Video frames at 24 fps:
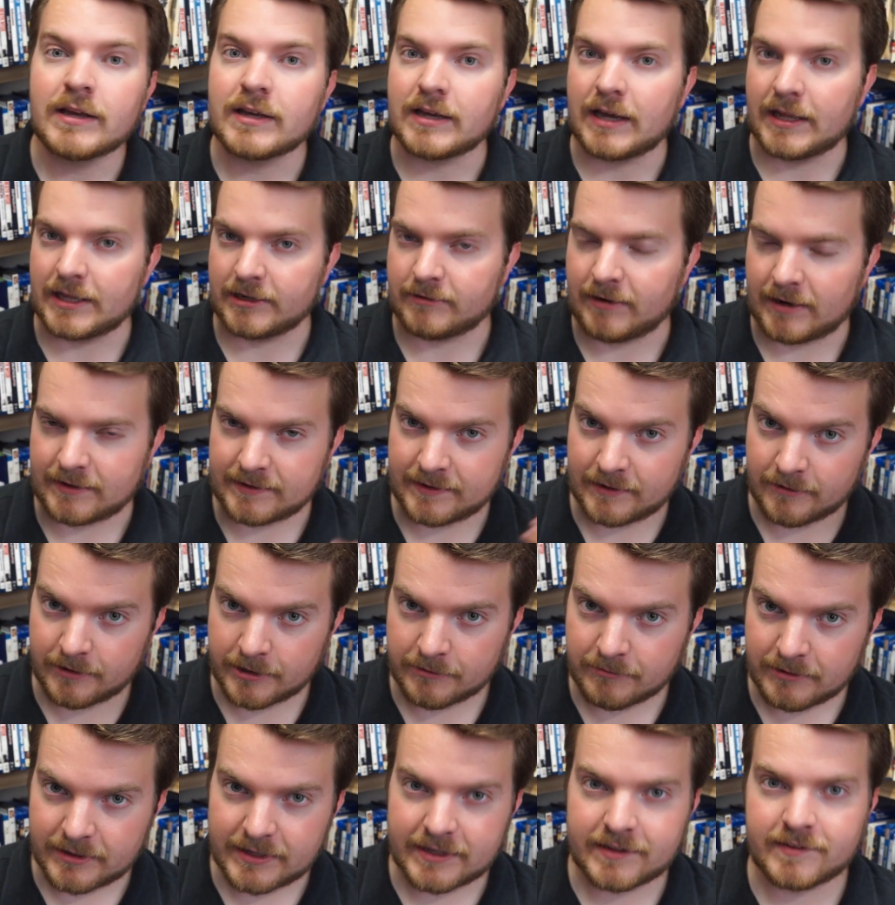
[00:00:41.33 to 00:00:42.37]
got a
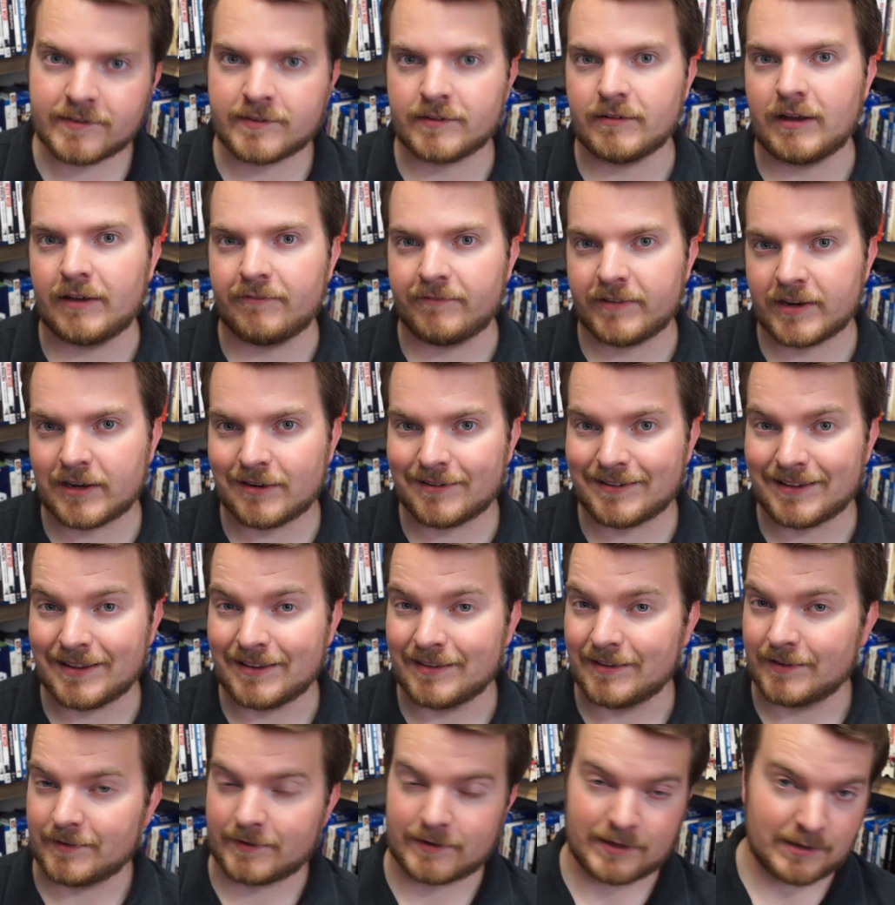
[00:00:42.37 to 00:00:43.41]
Criterion release, so I figured
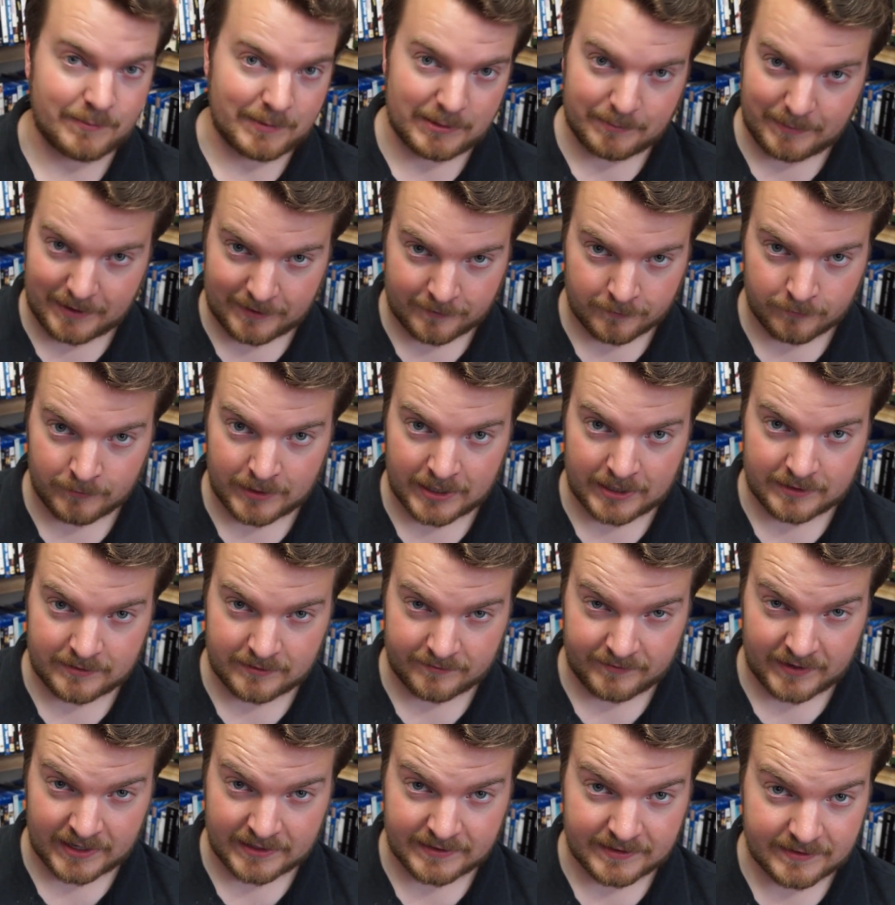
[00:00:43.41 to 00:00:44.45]
it's going to be the best way to
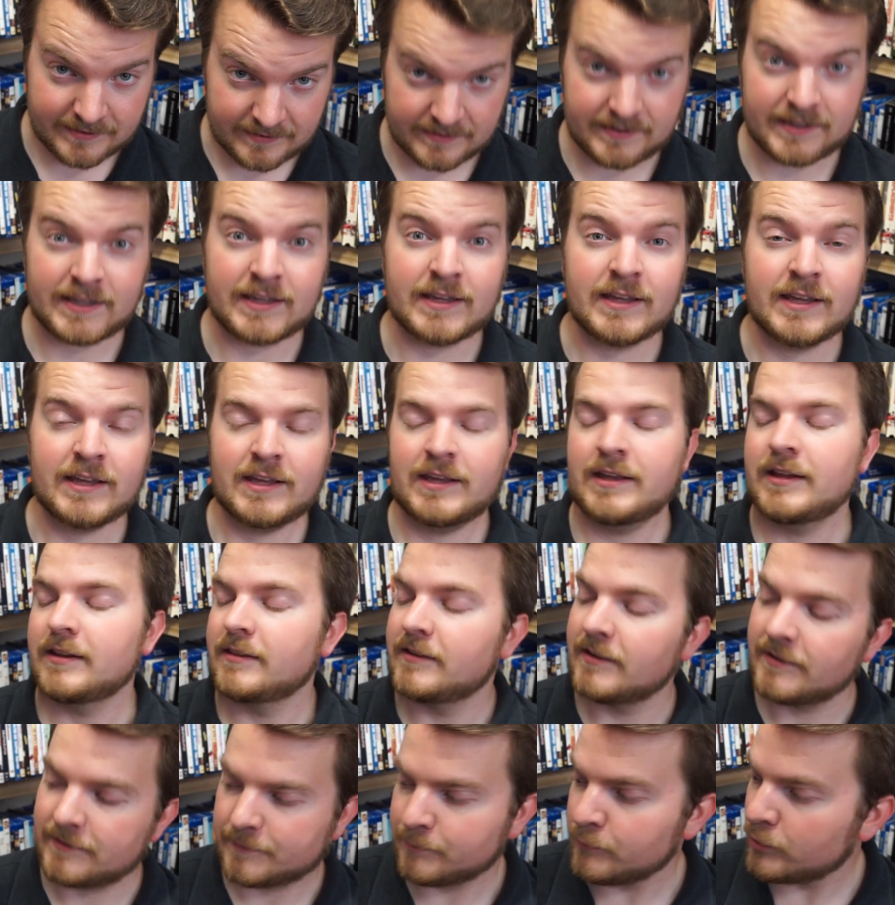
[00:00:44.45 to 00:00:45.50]
finally see
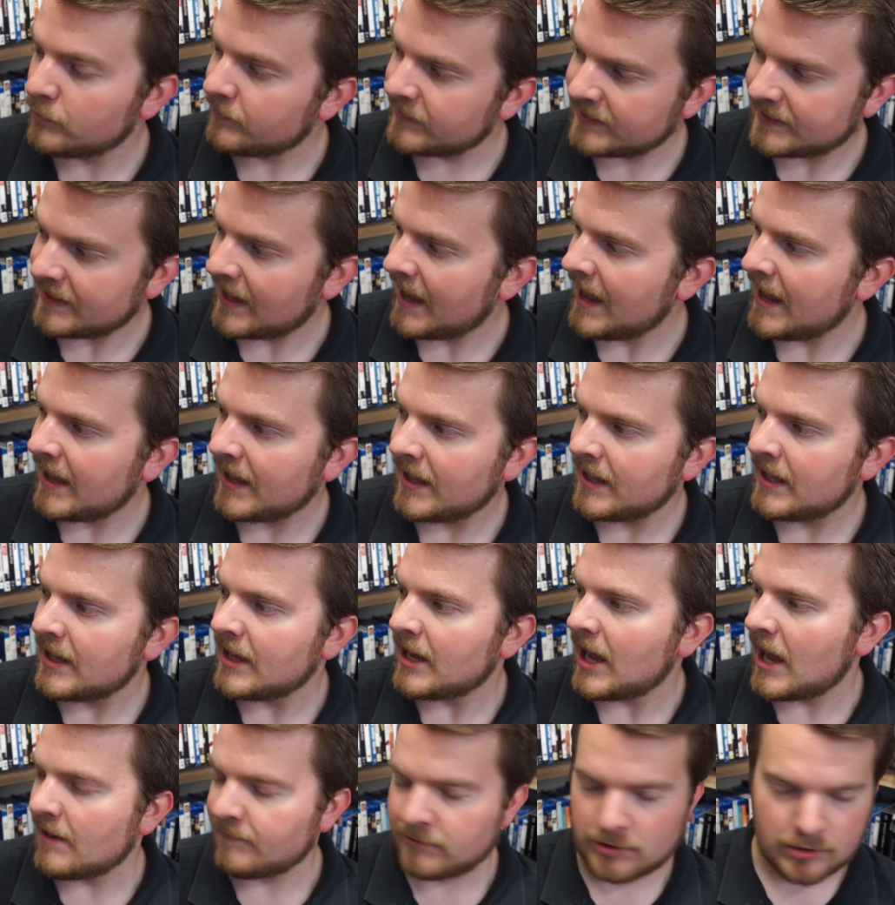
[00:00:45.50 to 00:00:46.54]
this movie that
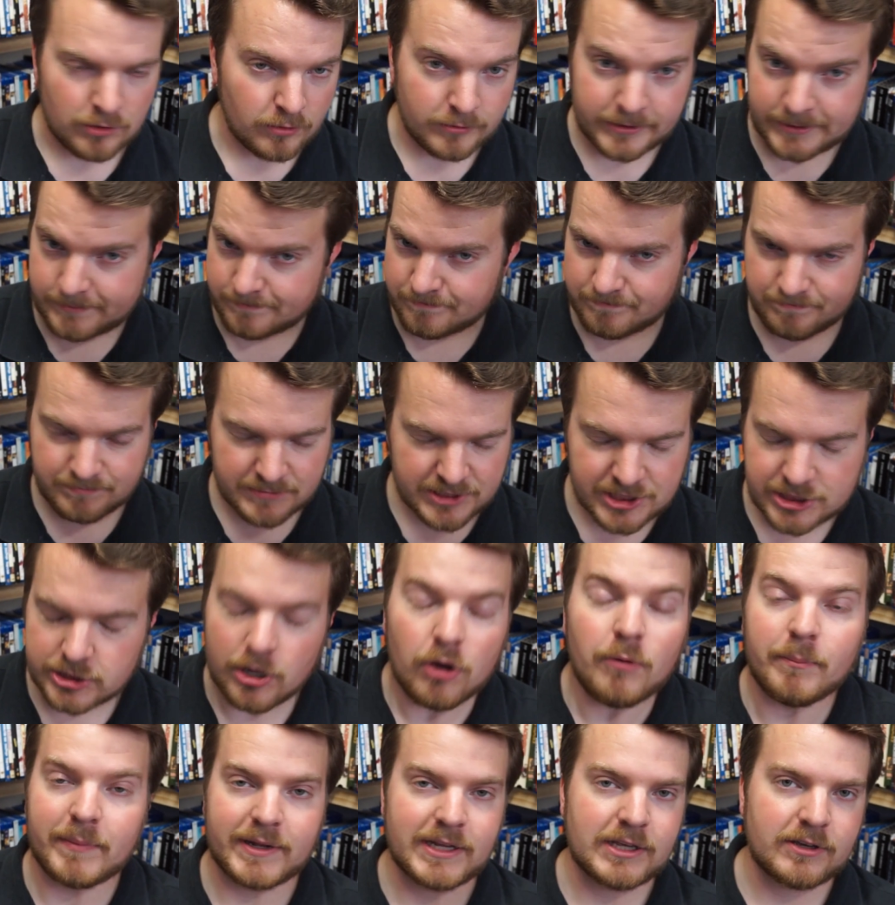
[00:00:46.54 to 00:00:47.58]
I've heard only
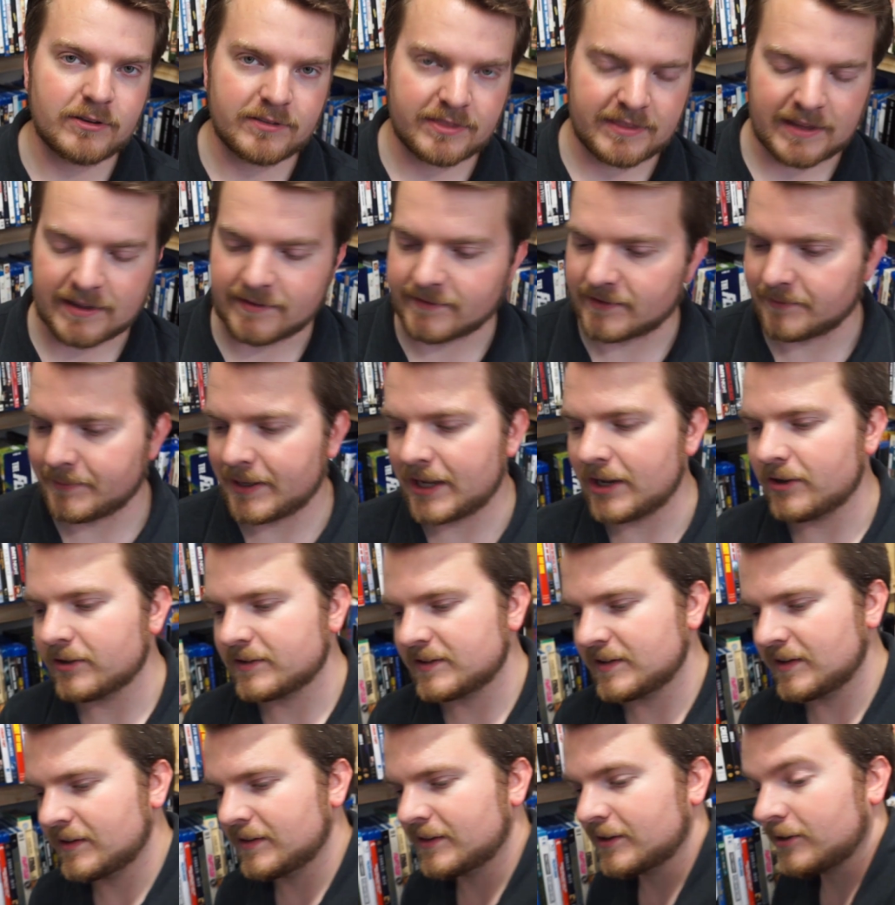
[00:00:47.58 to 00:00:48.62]
so many good things
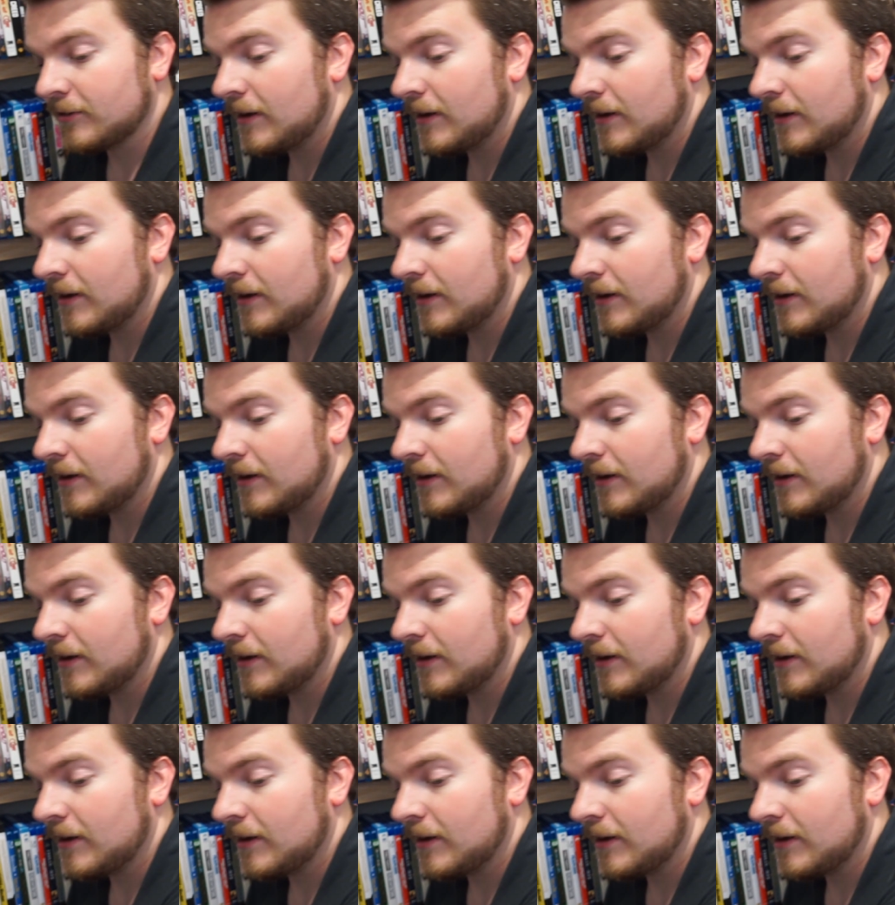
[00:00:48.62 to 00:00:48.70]
about.